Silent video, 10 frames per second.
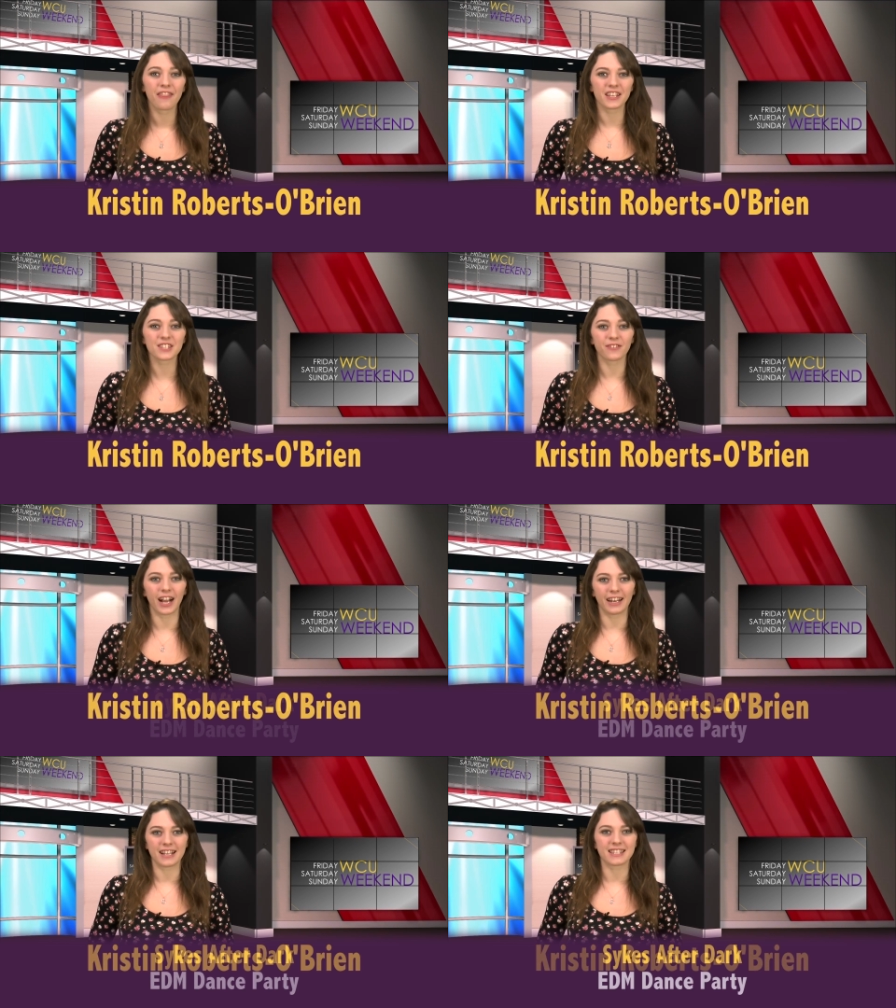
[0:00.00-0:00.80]
This
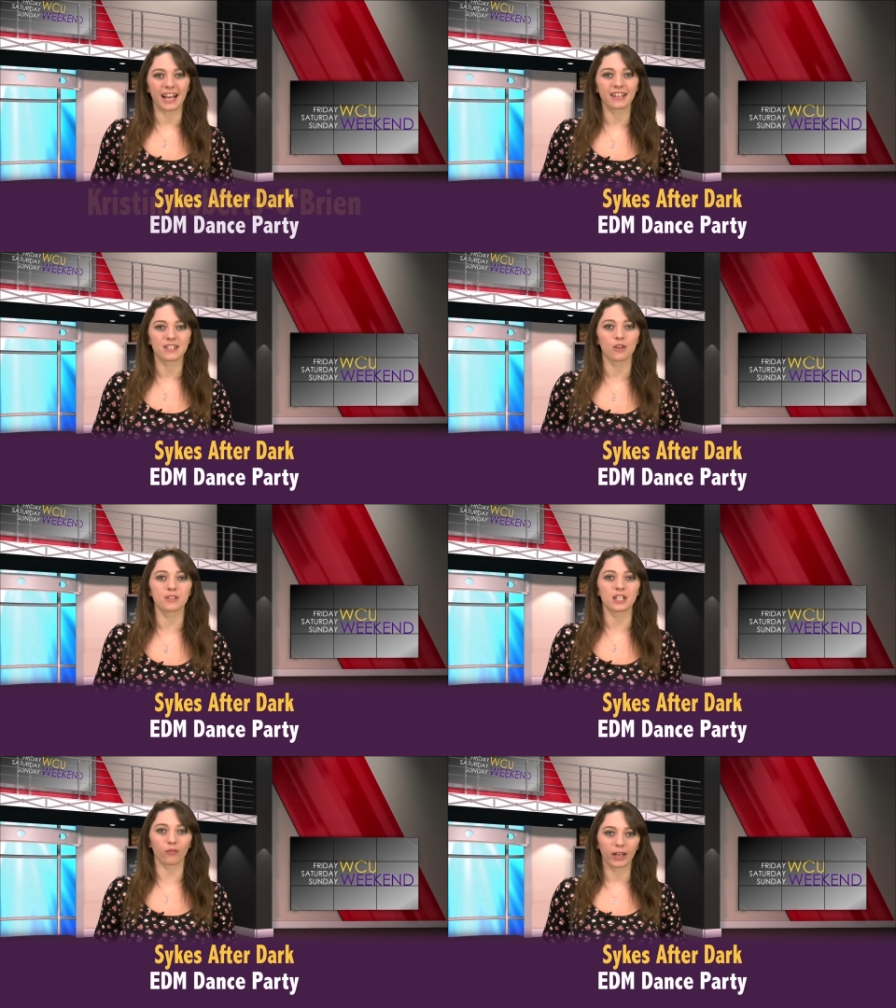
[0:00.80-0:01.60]
Friday, SAC is
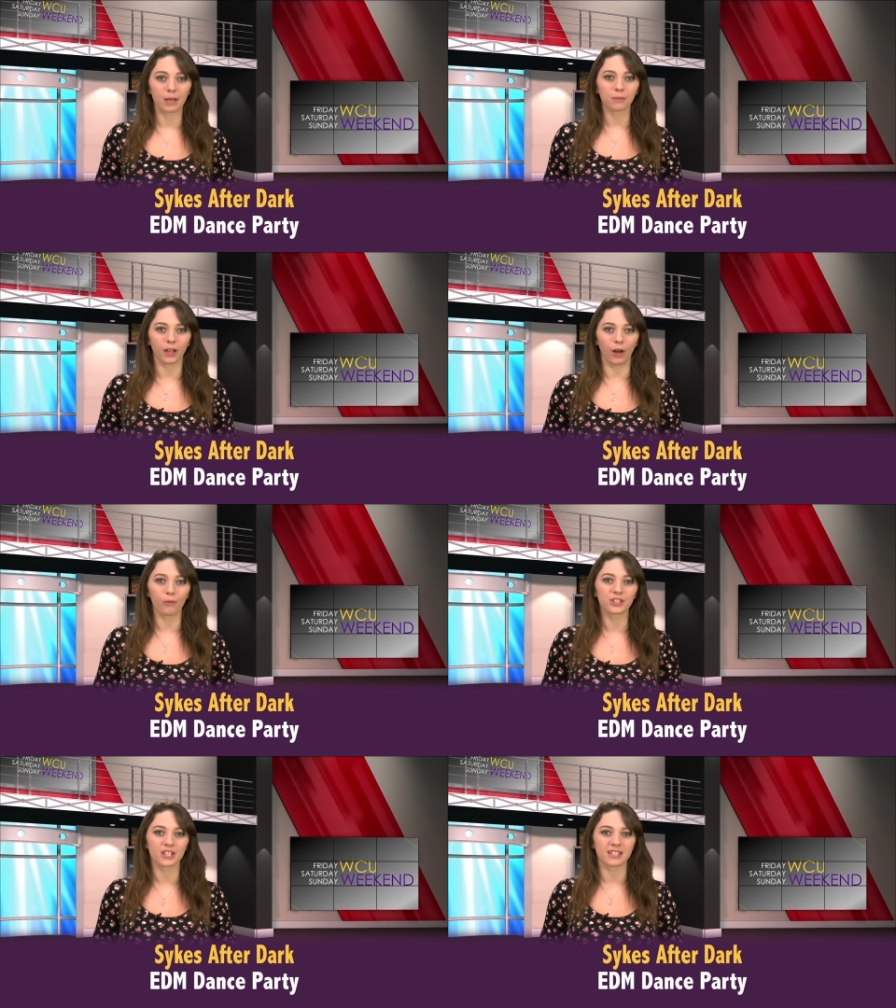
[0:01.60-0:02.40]
hosting Ram Glow,
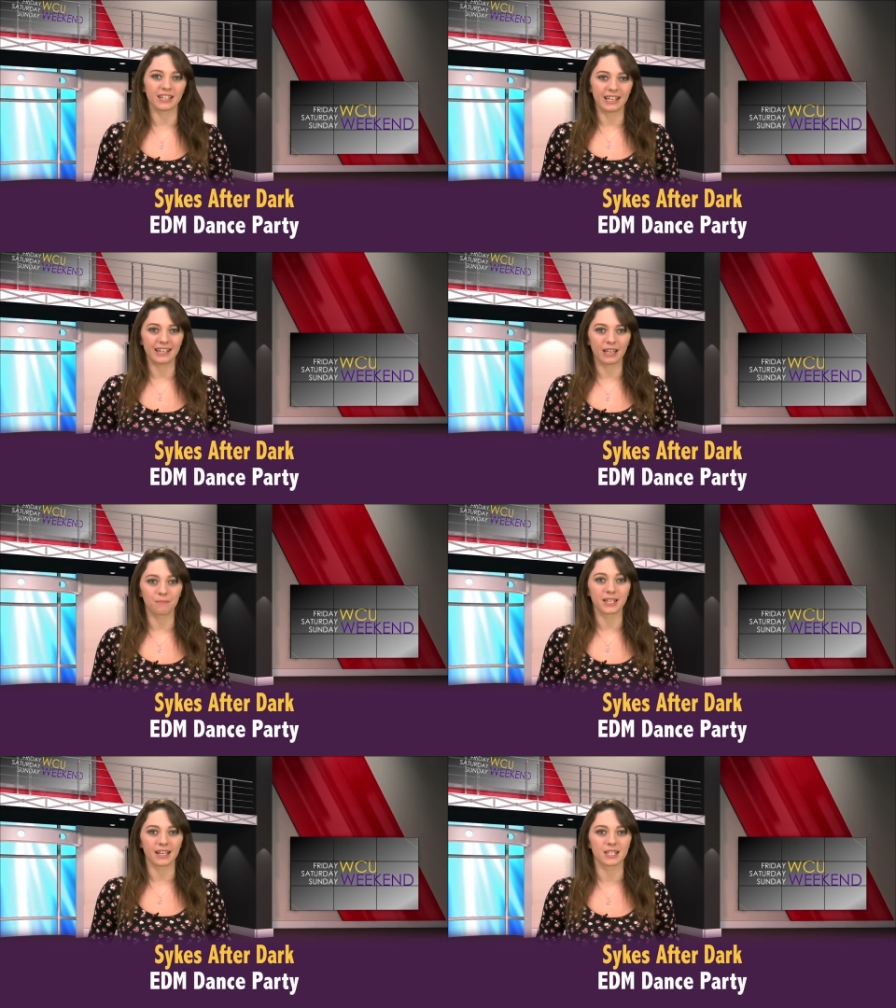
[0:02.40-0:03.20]
which is an
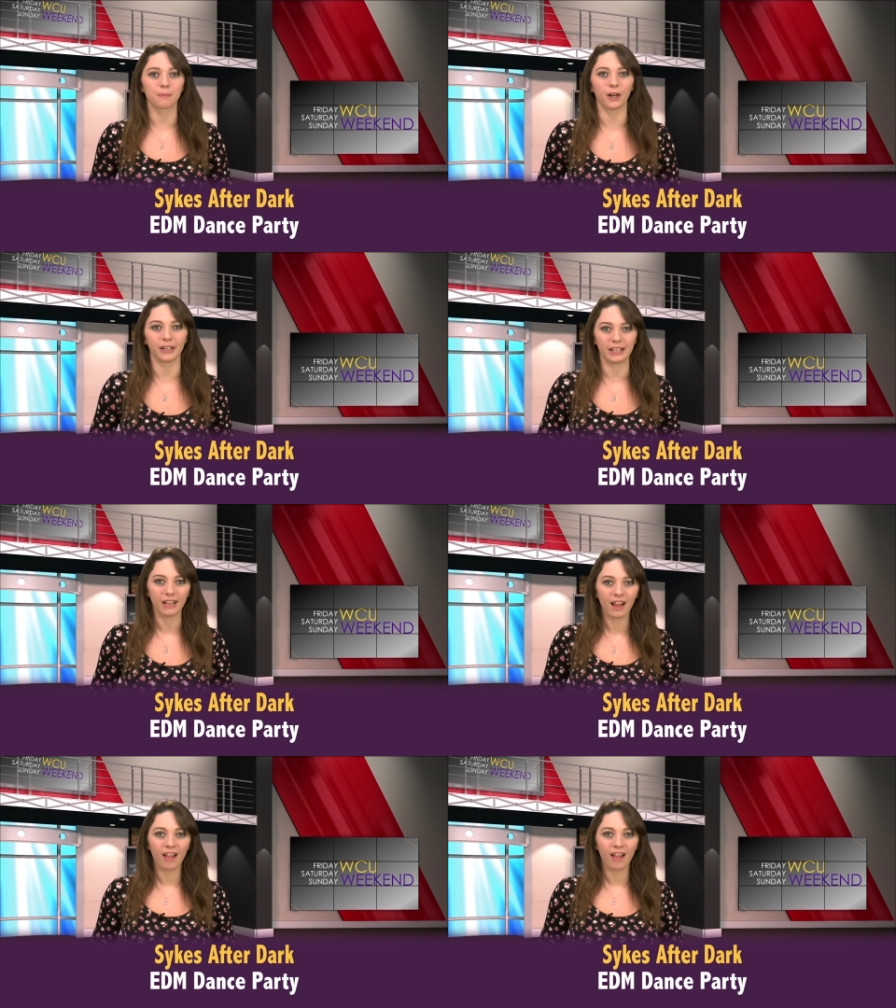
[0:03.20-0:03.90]
EDM dance party.